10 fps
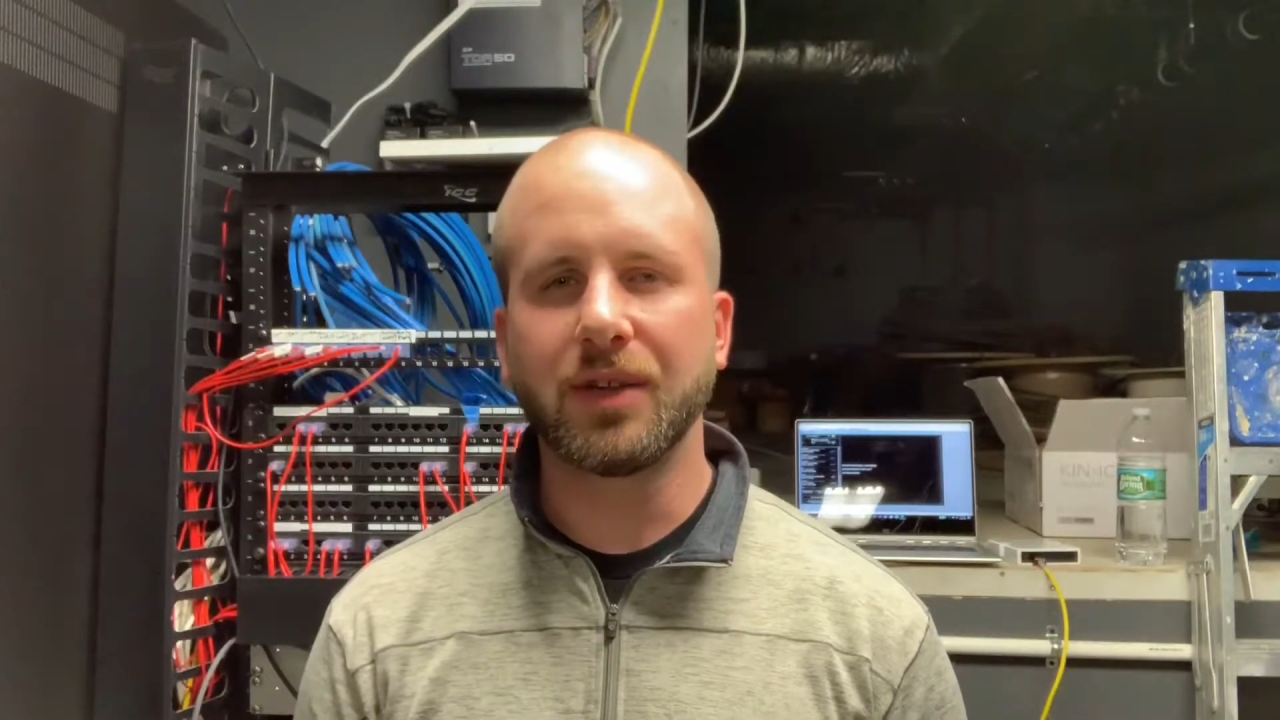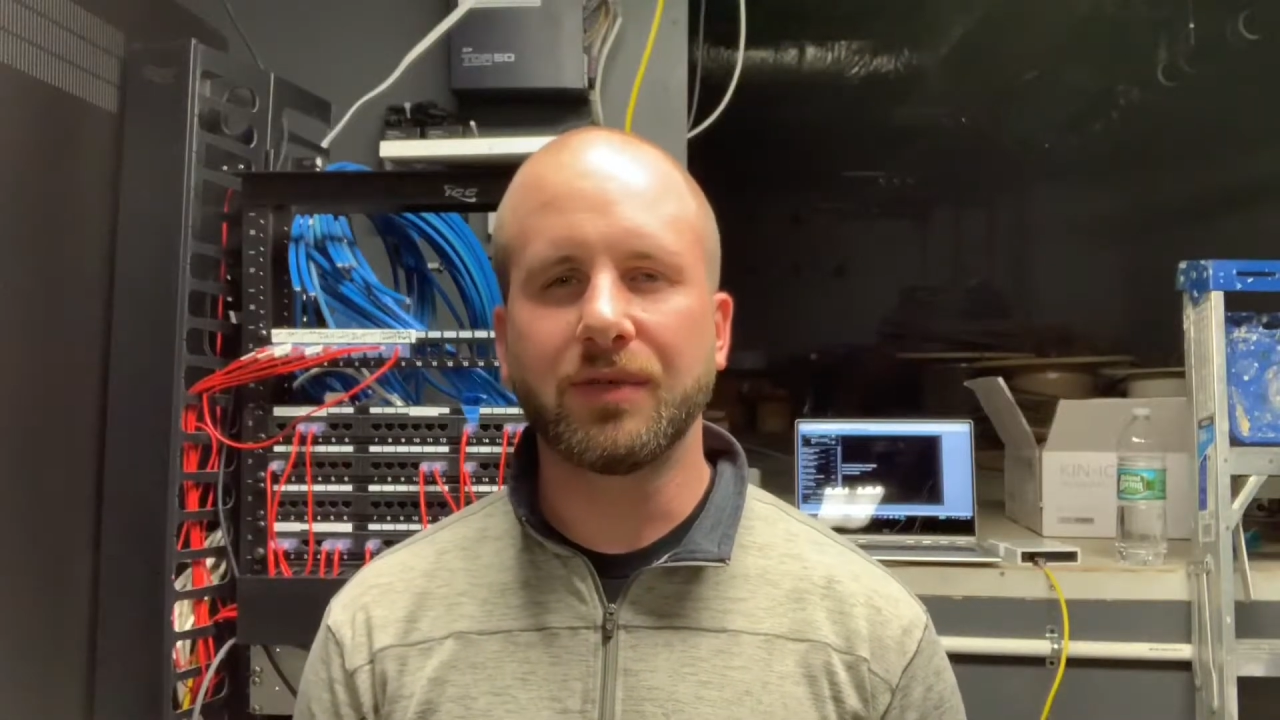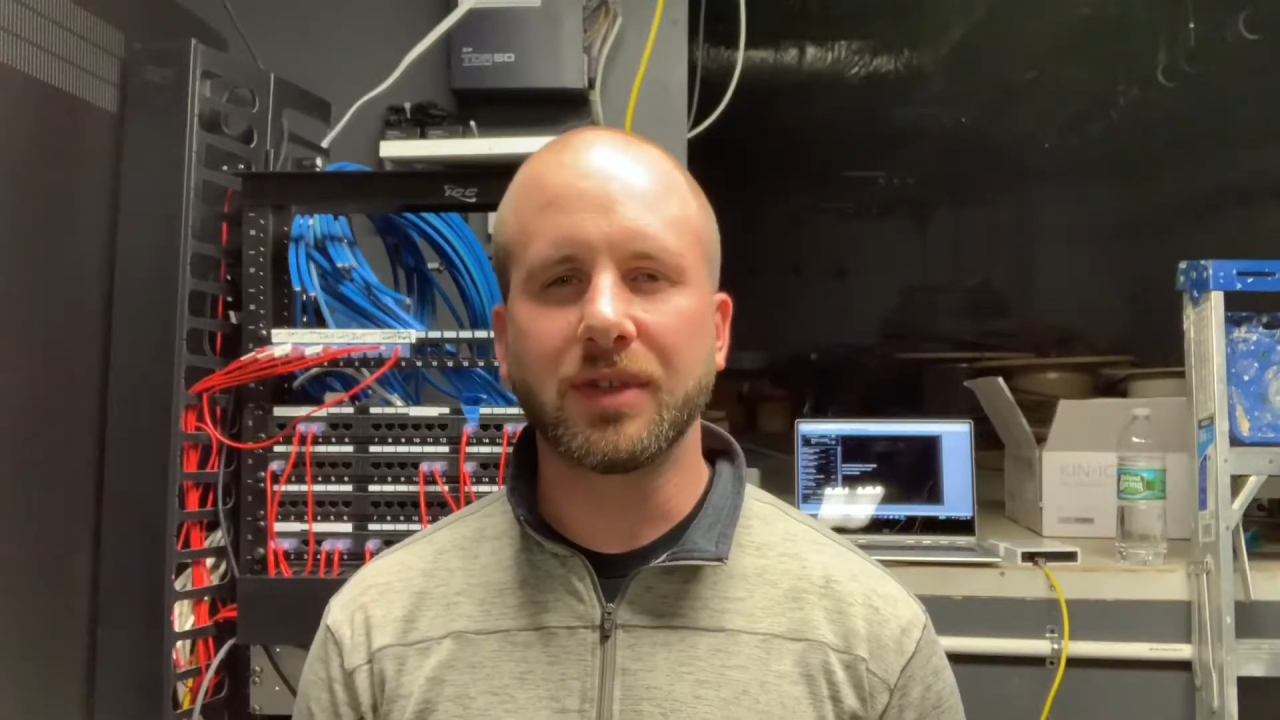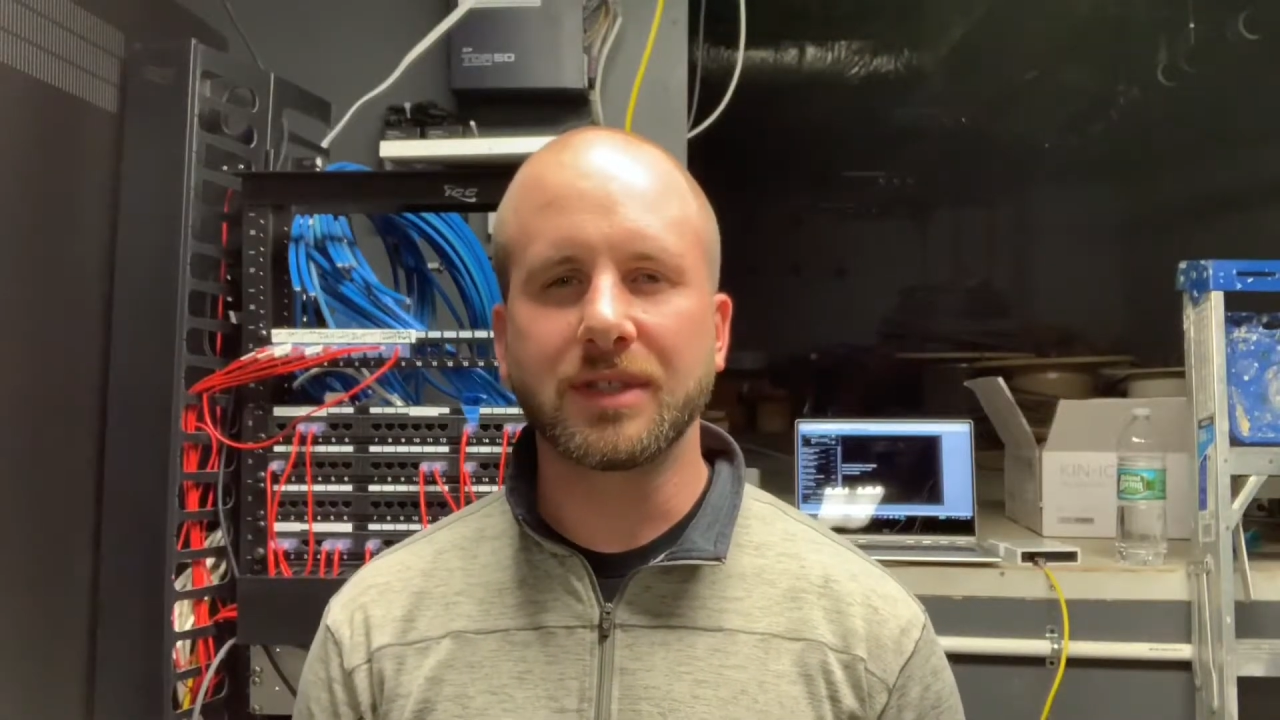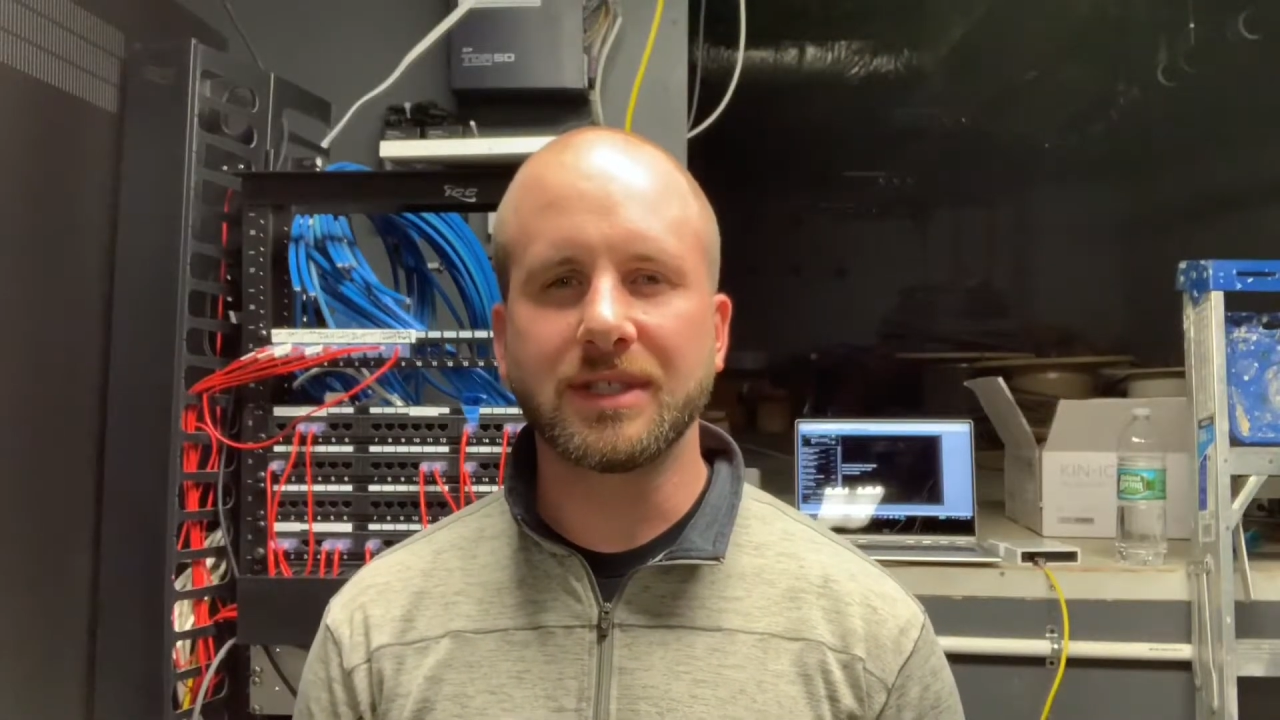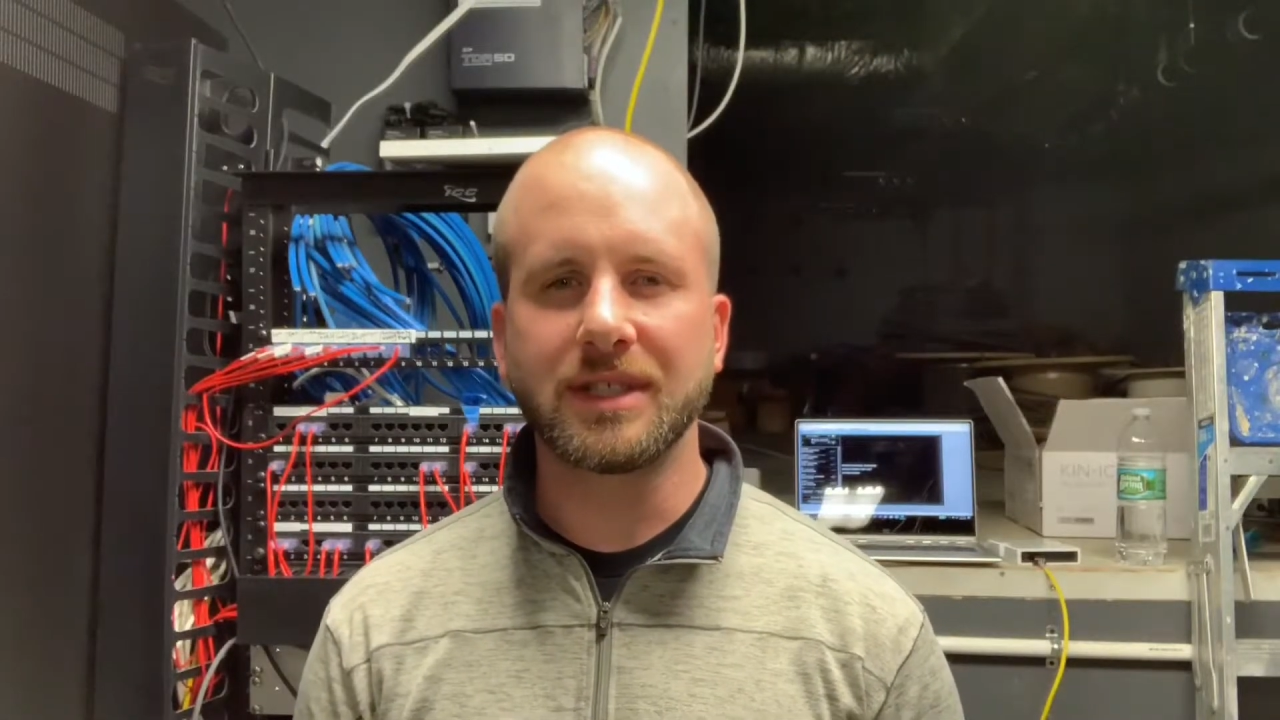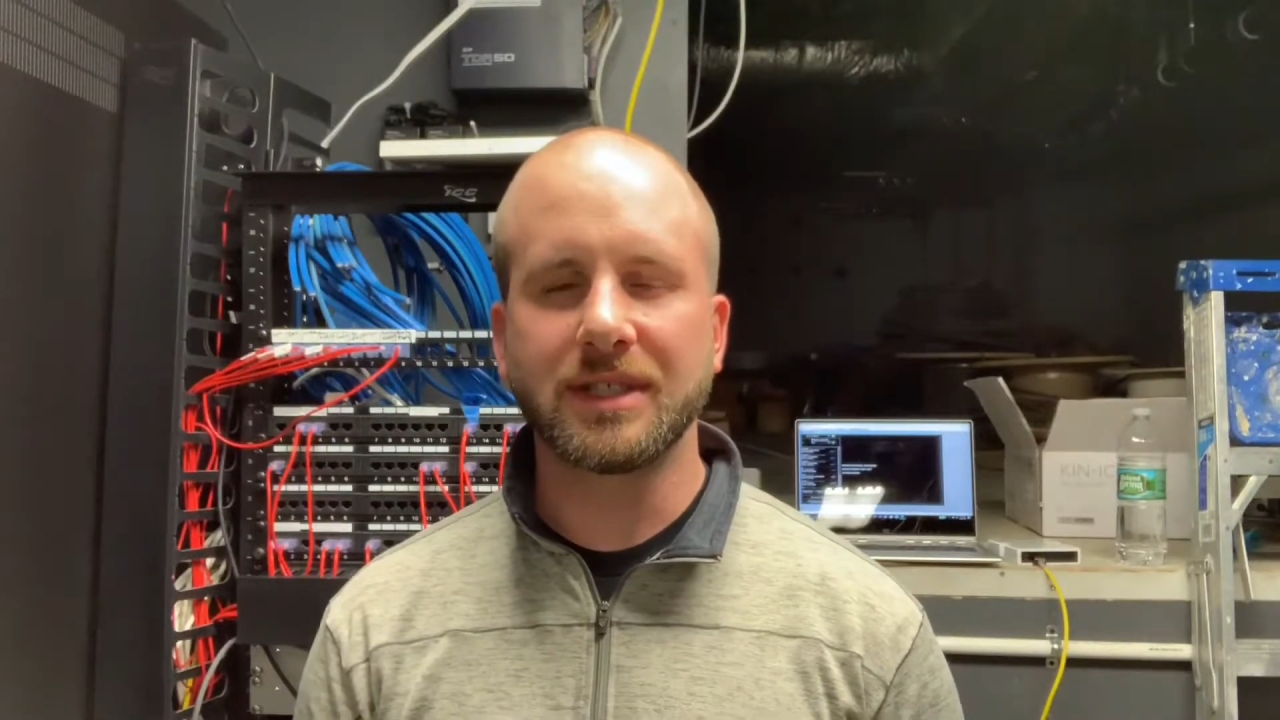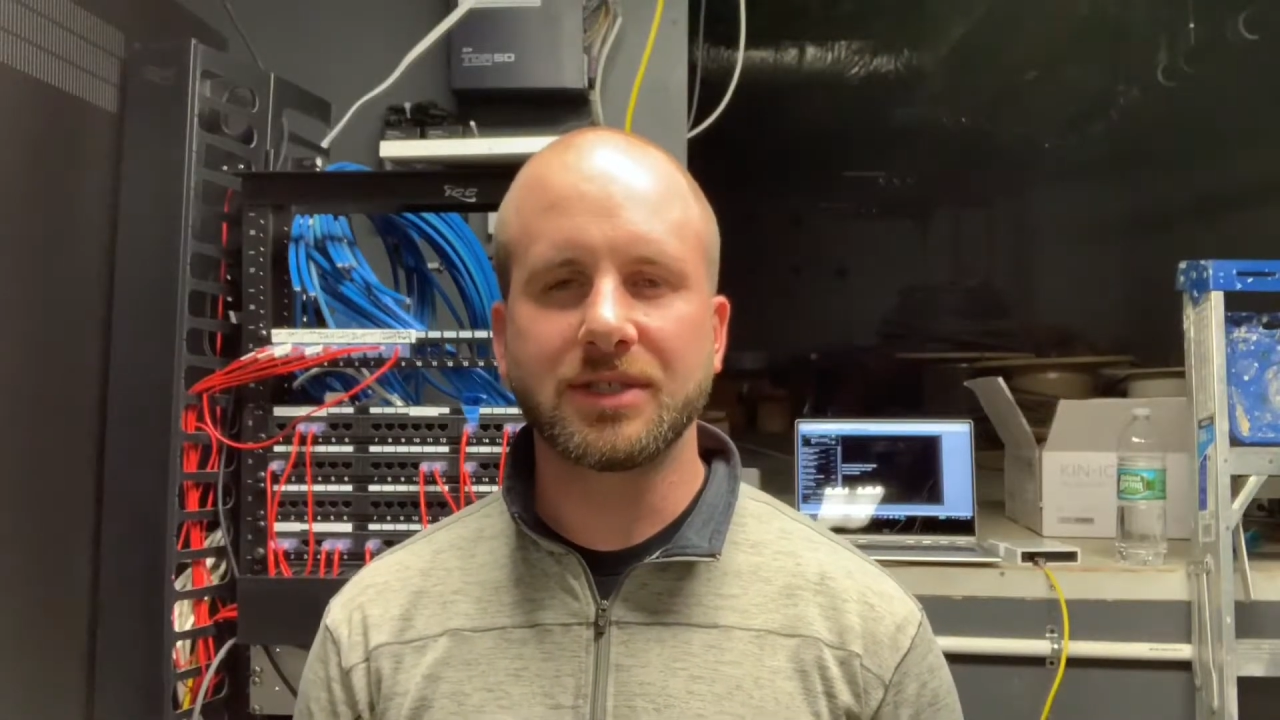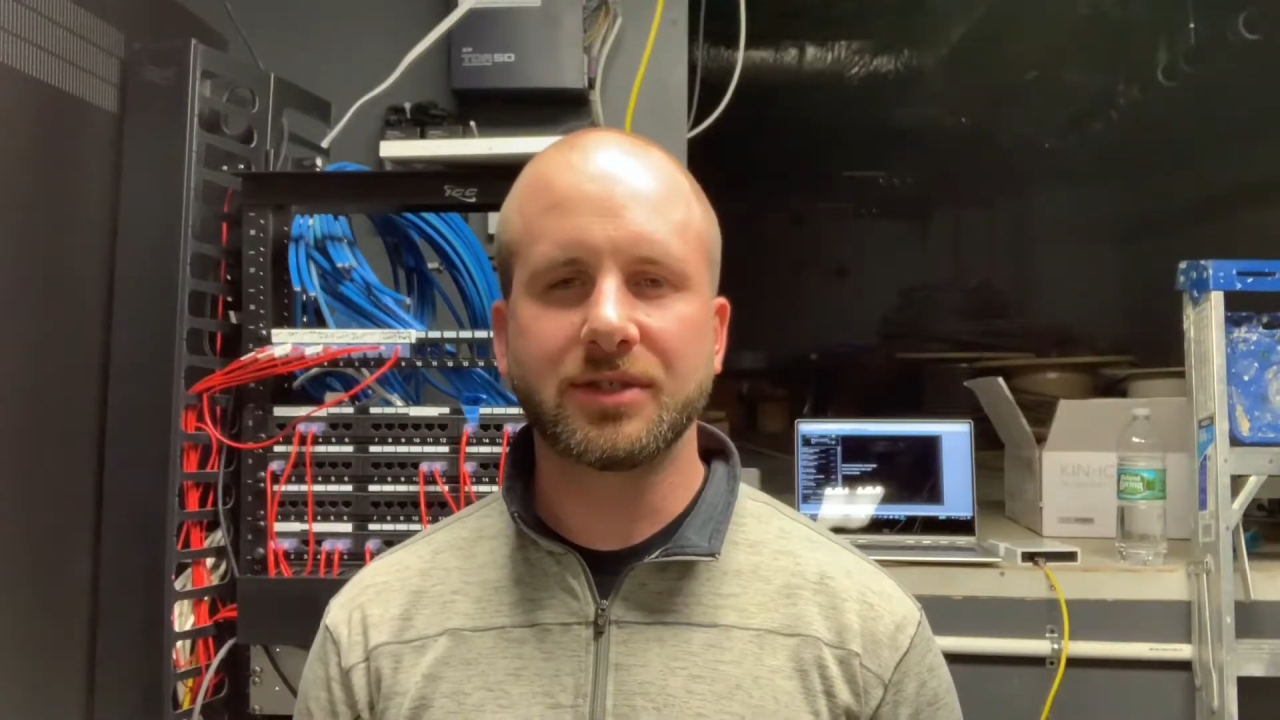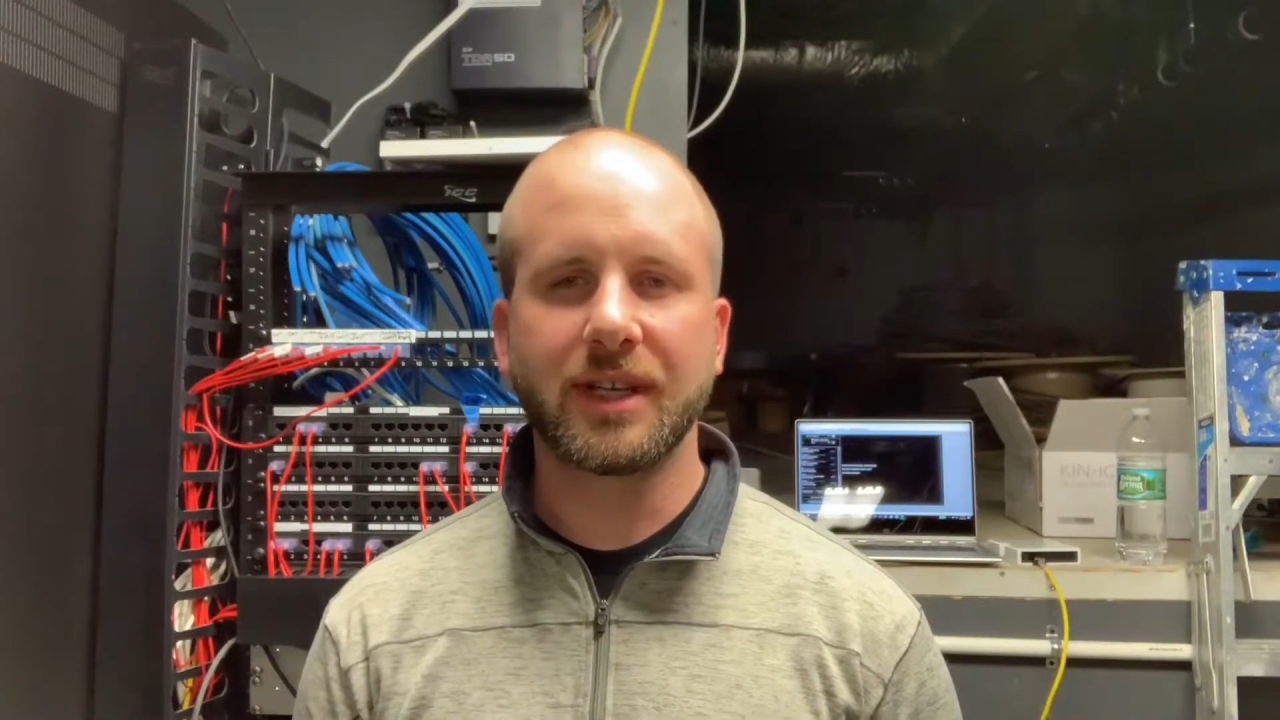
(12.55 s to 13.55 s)
low voltage
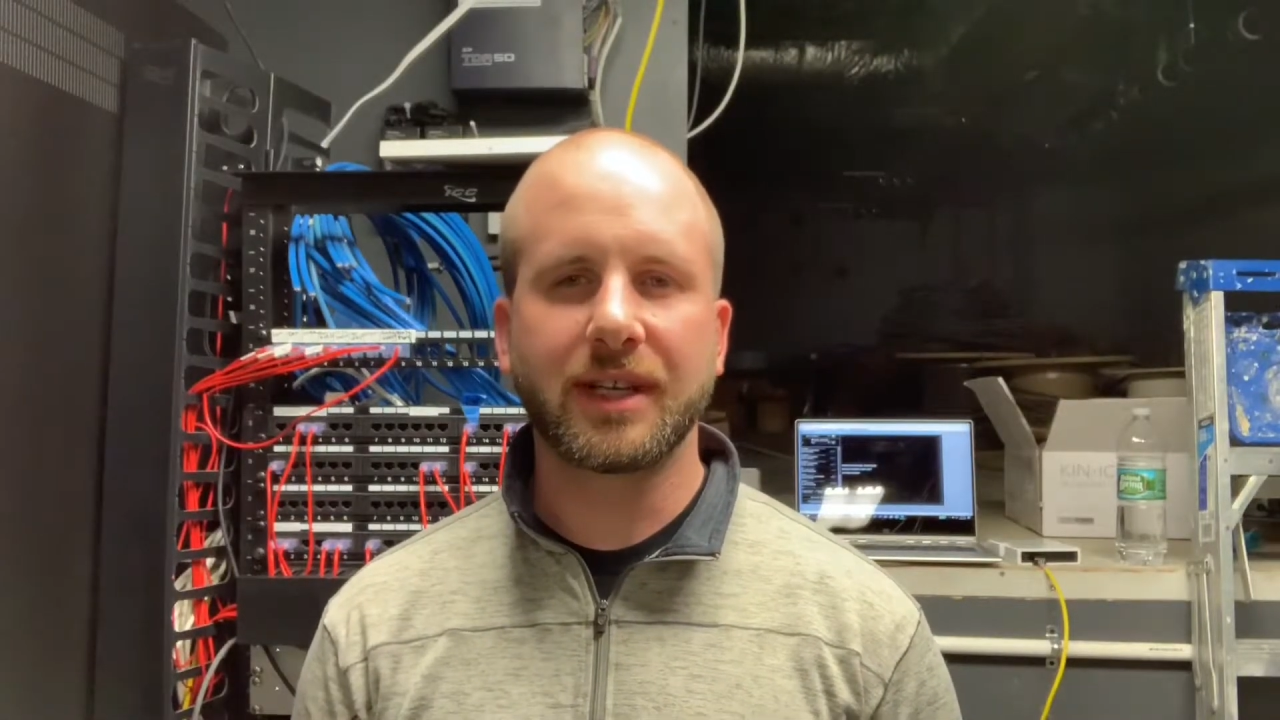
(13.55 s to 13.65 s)
industry